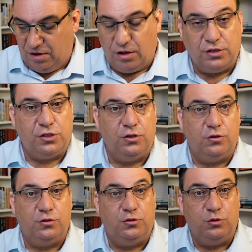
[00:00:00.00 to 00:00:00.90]
onto
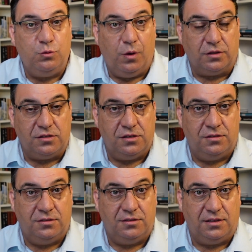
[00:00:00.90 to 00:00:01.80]
your do want
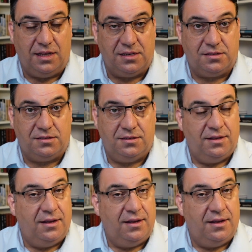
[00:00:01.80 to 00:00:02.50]
list,